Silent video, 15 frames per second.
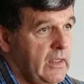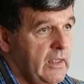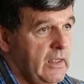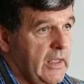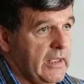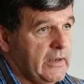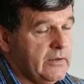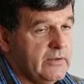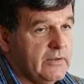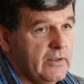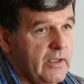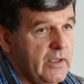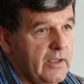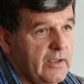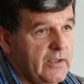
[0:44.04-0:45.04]
And
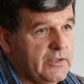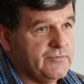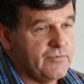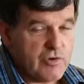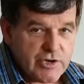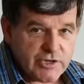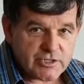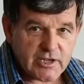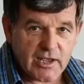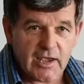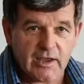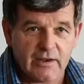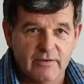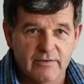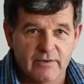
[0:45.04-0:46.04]
it's very
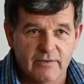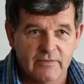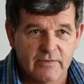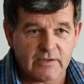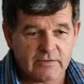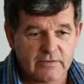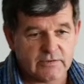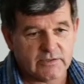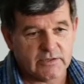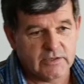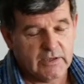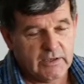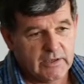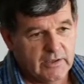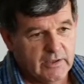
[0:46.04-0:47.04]
sad that,
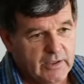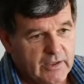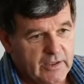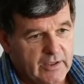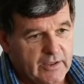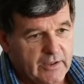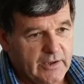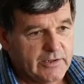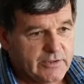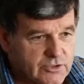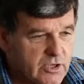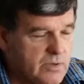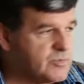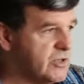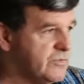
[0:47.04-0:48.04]
in
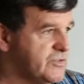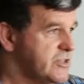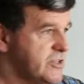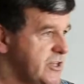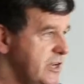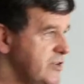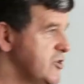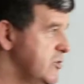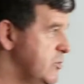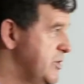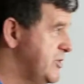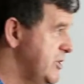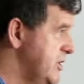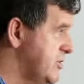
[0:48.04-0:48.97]
terms of secession, which is